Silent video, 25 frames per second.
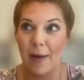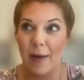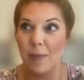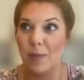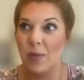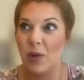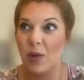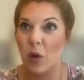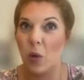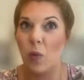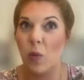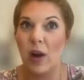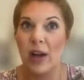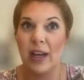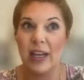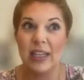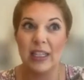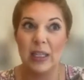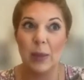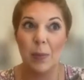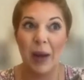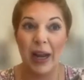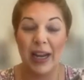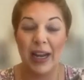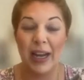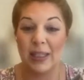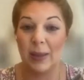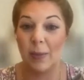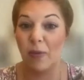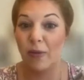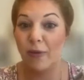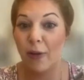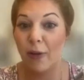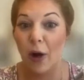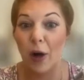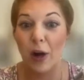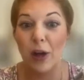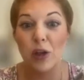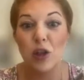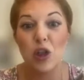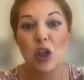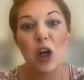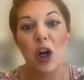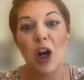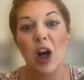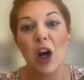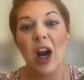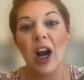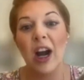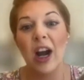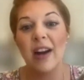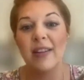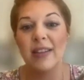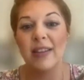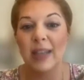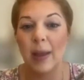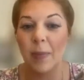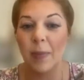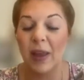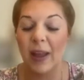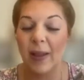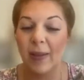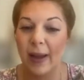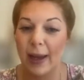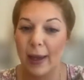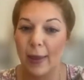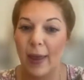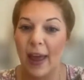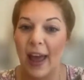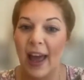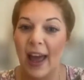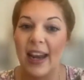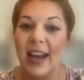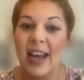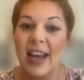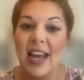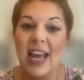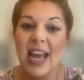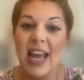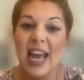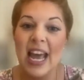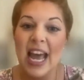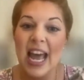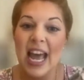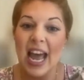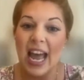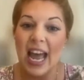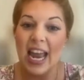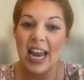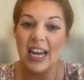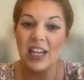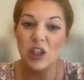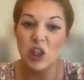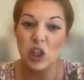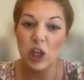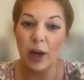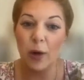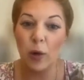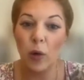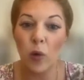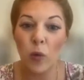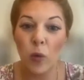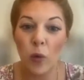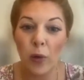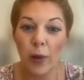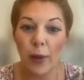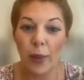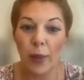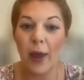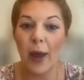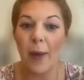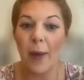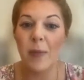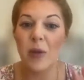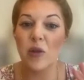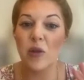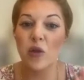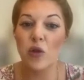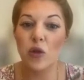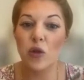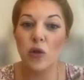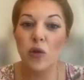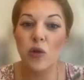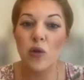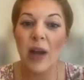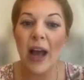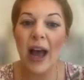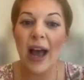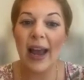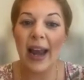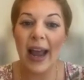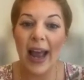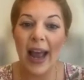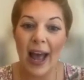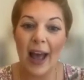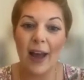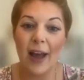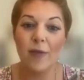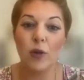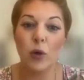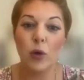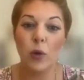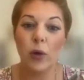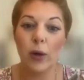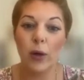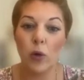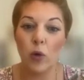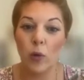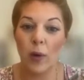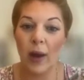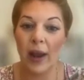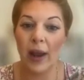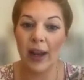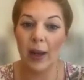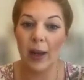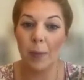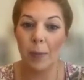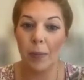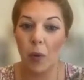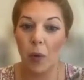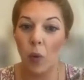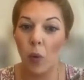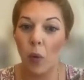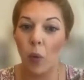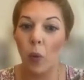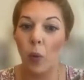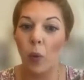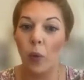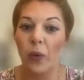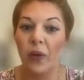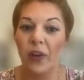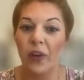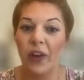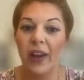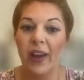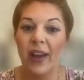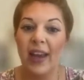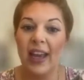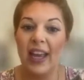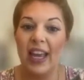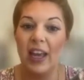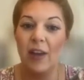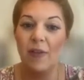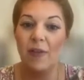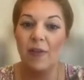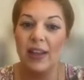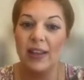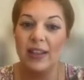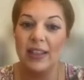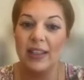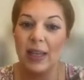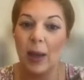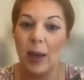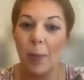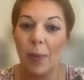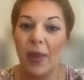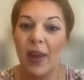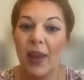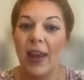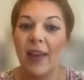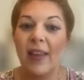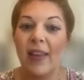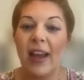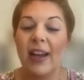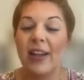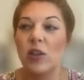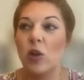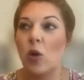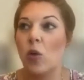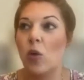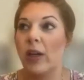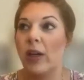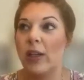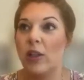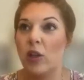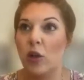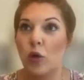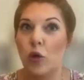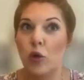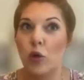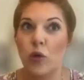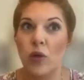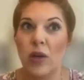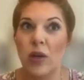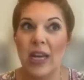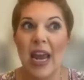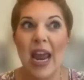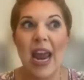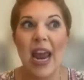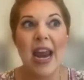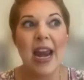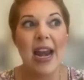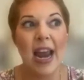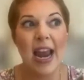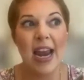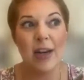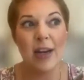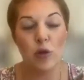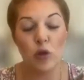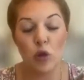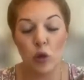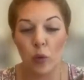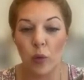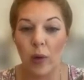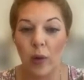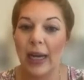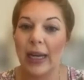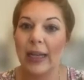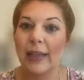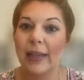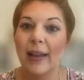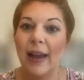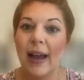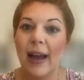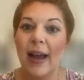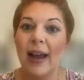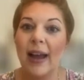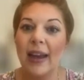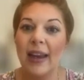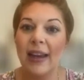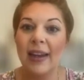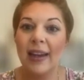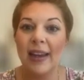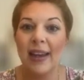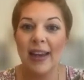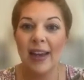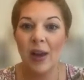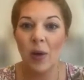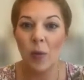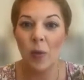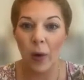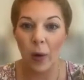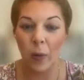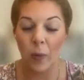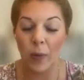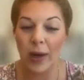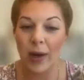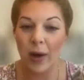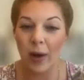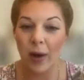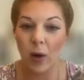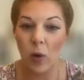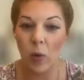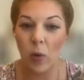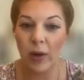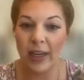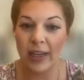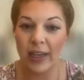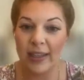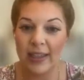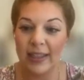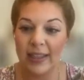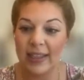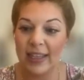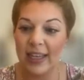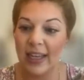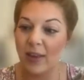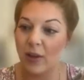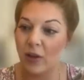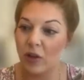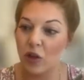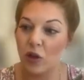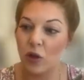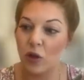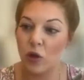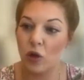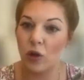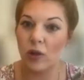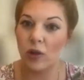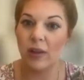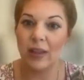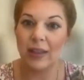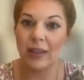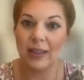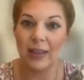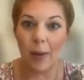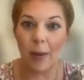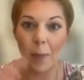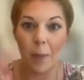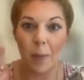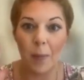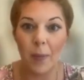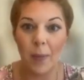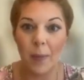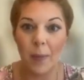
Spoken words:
you're wanting to buy some furniture, something like that. A general rule of thumb is do not have your credit pooled. If it's something that is going to create a trade line where we are going to see, there's usually some